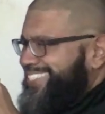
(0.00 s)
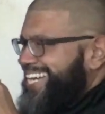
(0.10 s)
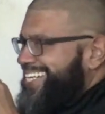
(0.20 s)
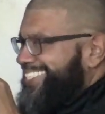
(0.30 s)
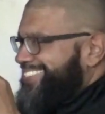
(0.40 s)
That's
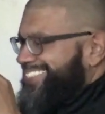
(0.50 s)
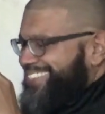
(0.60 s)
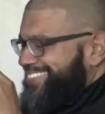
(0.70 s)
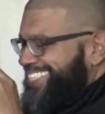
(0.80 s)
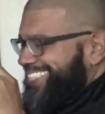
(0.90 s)
science. You don't
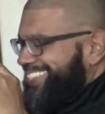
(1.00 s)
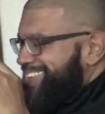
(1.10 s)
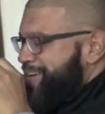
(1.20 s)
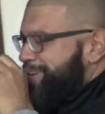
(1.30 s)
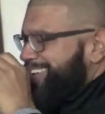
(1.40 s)
need a relationship.
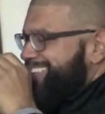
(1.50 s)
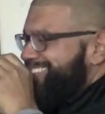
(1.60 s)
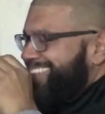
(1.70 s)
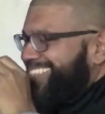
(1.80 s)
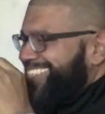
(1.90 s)

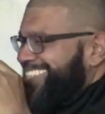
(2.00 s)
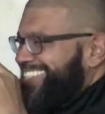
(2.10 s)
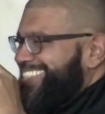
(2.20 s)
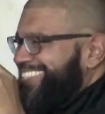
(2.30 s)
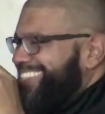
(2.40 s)

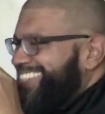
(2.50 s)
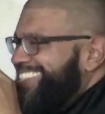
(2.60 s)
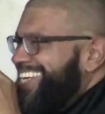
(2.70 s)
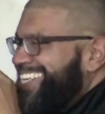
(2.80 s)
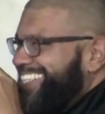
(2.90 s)

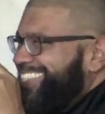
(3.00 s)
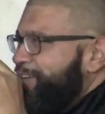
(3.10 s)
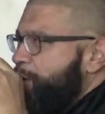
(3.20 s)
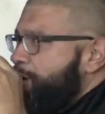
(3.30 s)
It's science.